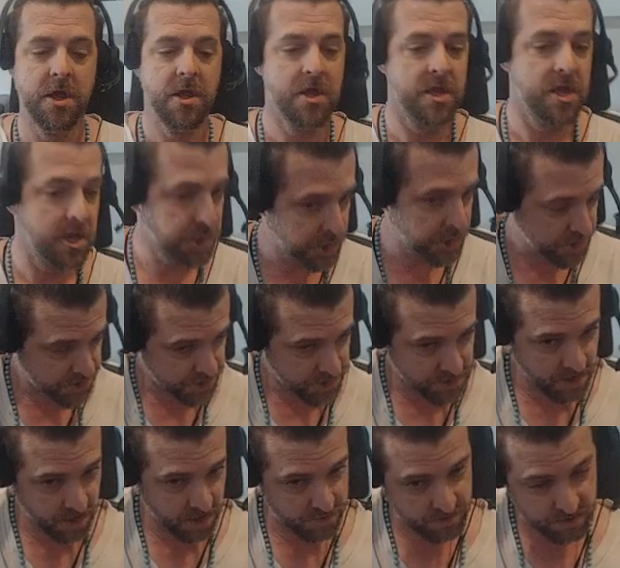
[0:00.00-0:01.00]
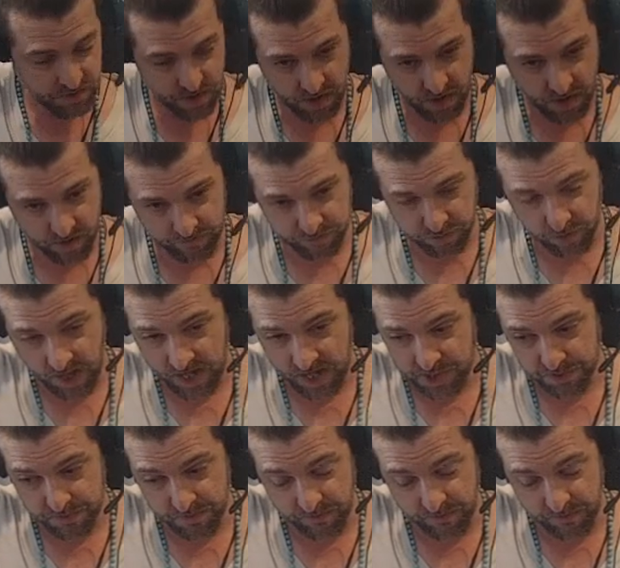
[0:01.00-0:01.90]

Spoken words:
is just another plasma